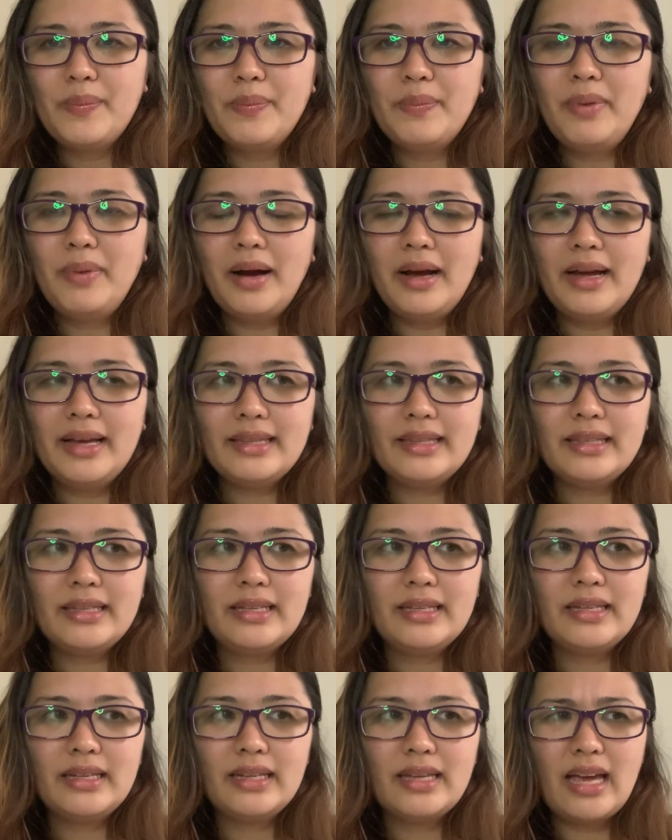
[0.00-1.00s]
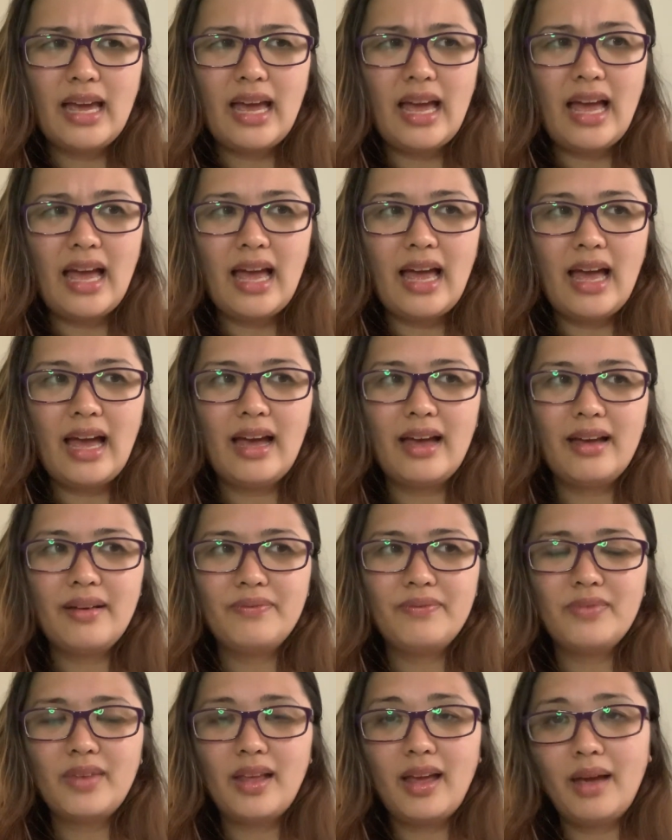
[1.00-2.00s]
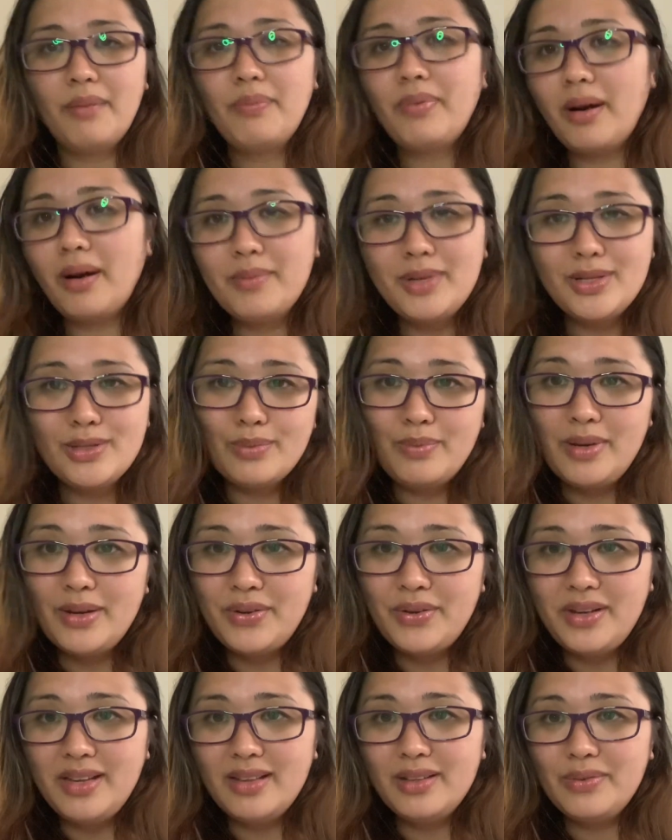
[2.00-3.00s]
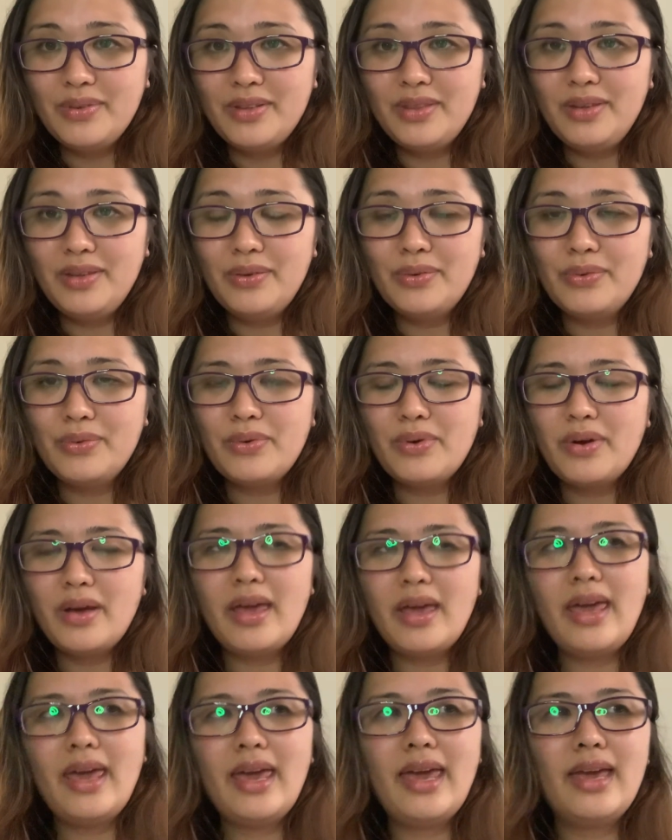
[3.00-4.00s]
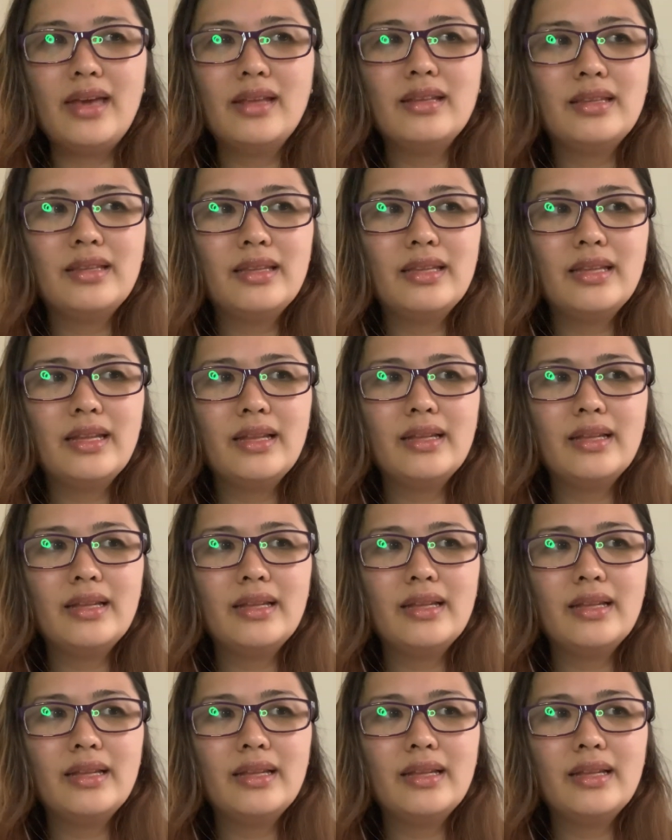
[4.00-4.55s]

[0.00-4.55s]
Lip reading: But I promise to be real with you, and